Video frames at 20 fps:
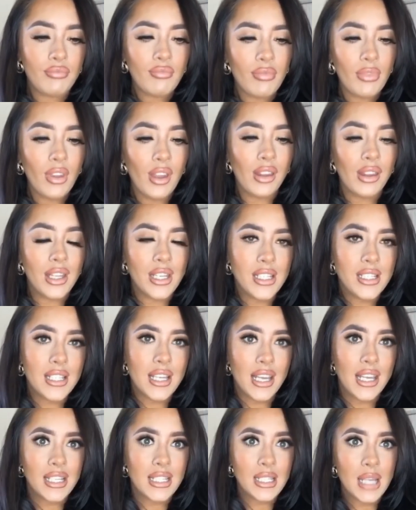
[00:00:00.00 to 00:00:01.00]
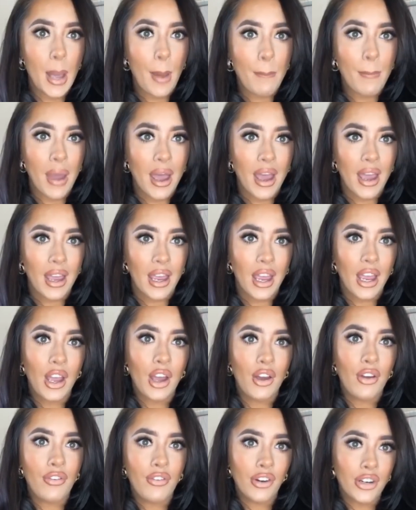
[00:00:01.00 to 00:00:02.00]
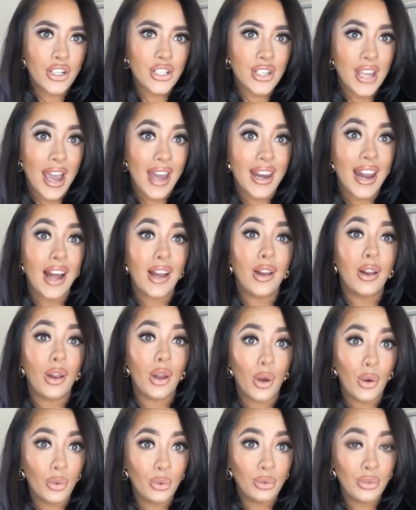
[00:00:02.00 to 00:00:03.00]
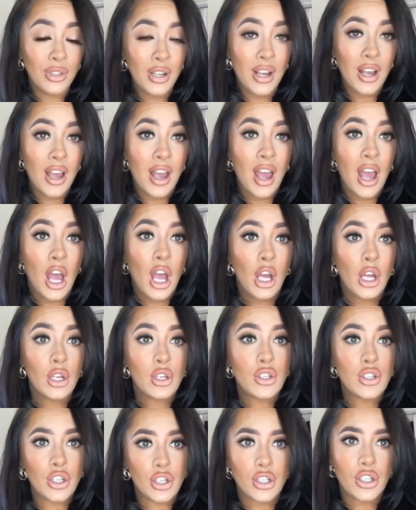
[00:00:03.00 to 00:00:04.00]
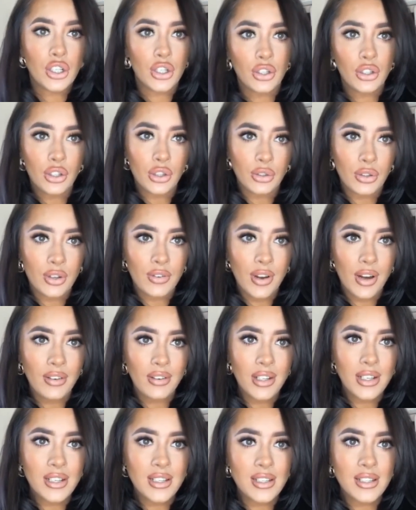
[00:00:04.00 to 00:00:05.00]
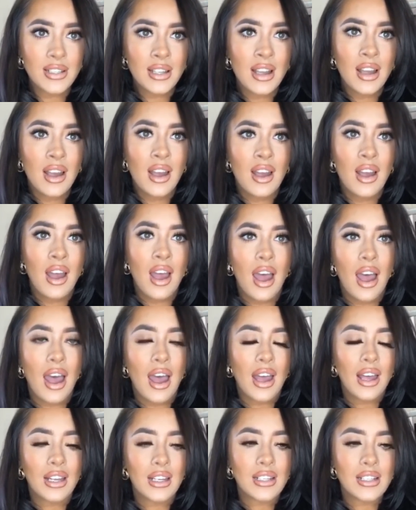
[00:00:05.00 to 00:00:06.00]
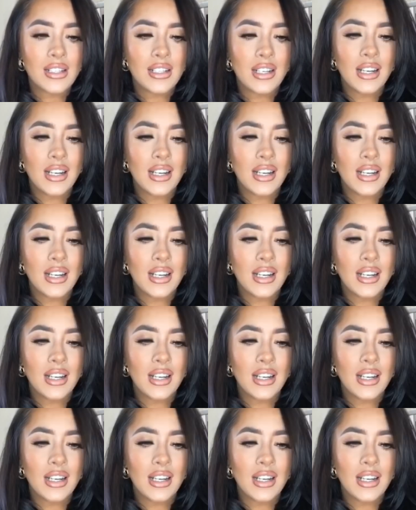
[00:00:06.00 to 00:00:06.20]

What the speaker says: This is my first scan alone due to the coronavirus, and